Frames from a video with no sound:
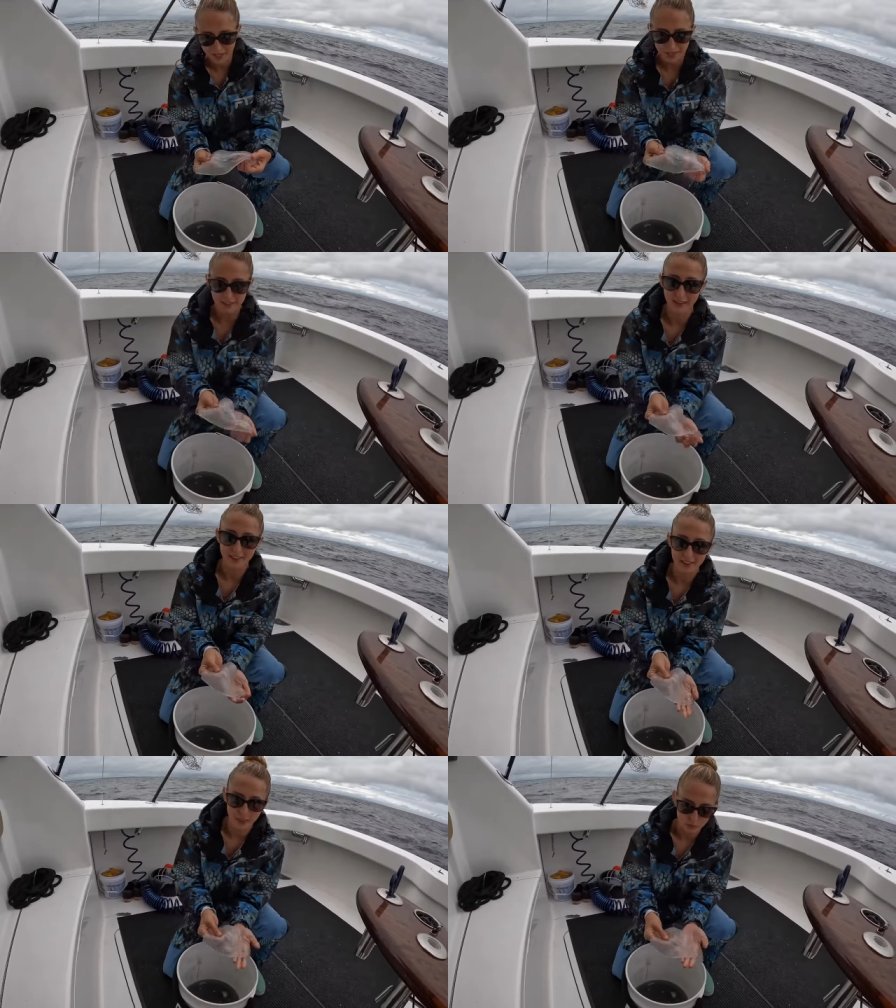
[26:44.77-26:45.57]
gonna have
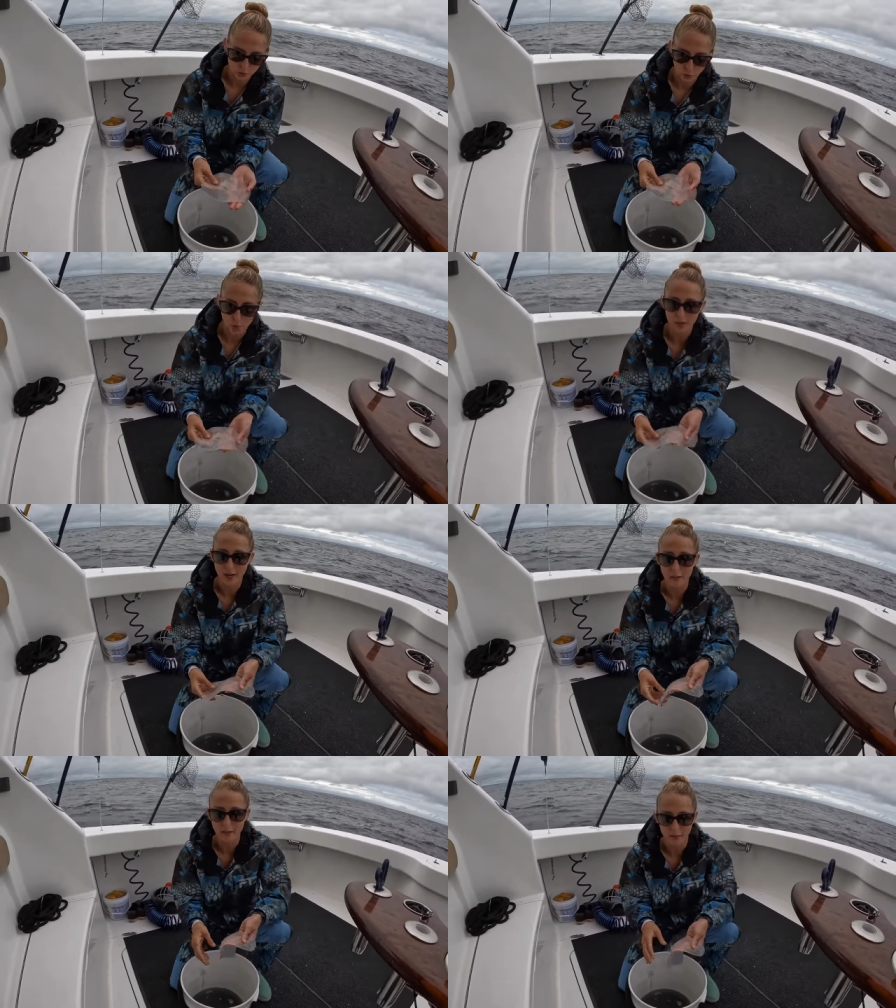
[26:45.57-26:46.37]
Anthony score it
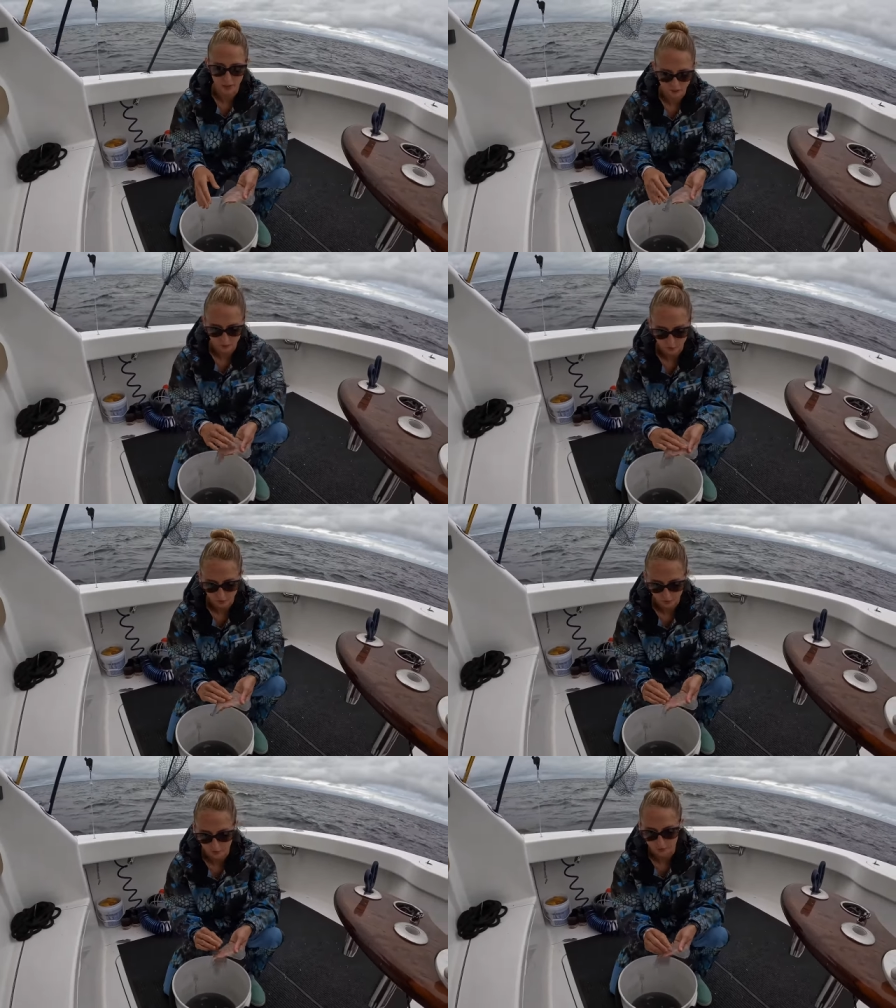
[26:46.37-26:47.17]
up and put it on the
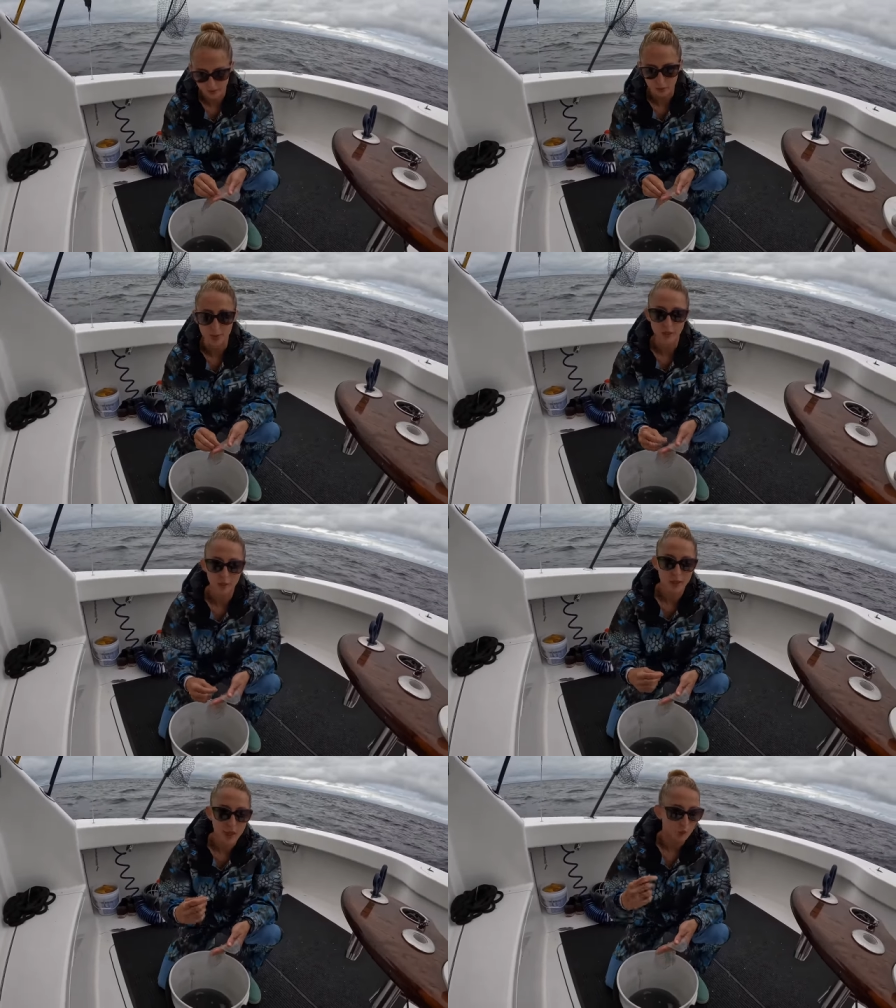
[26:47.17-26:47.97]
grill in a little bit.
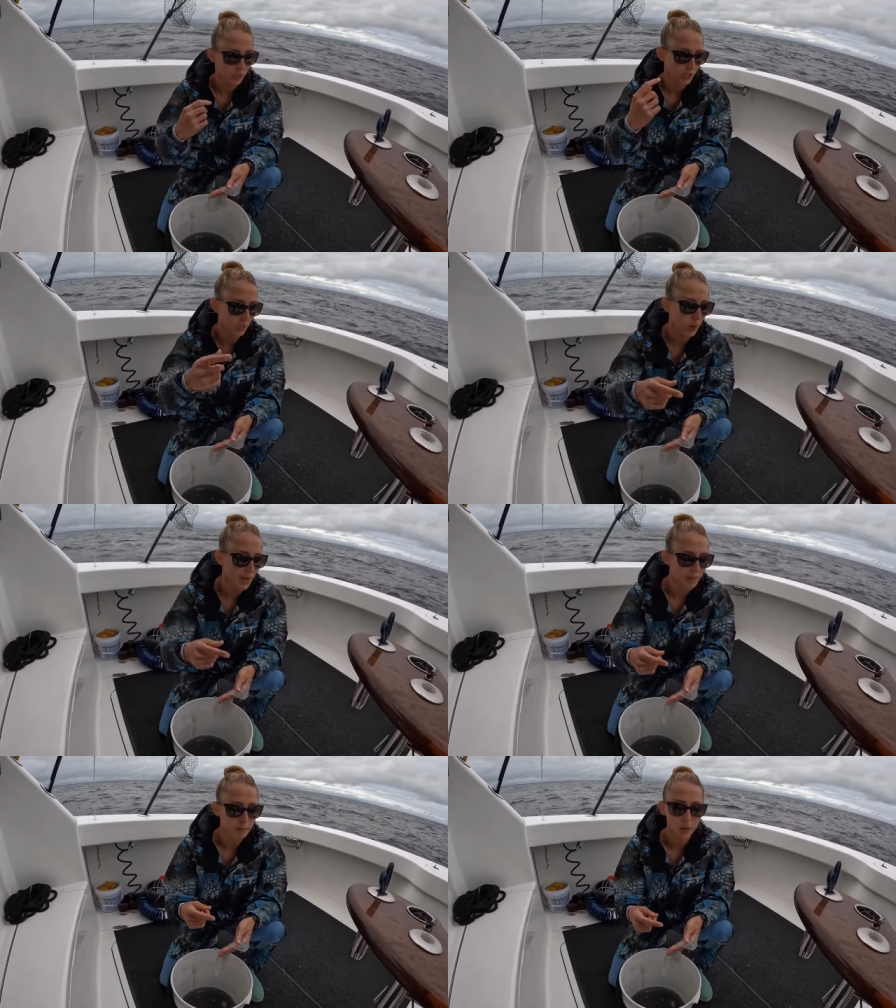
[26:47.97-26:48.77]
We're gonna go
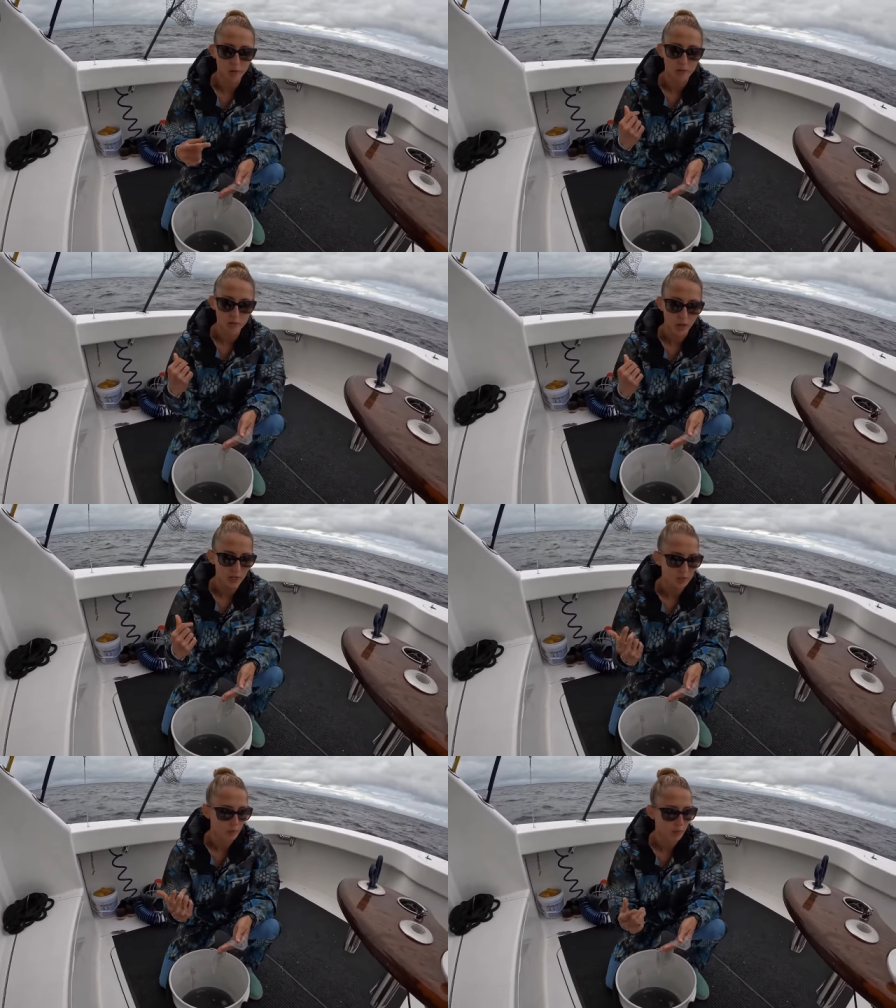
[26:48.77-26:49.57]
ahead and move
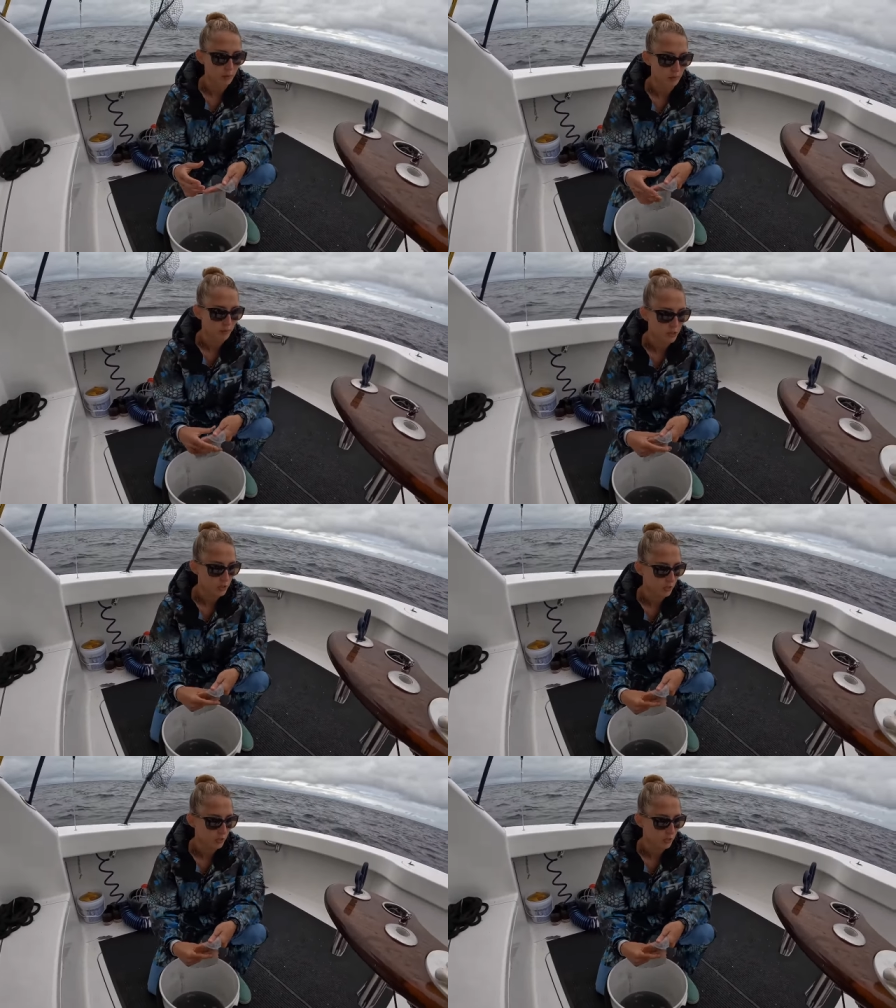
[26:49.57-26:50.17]
spots for our bluefin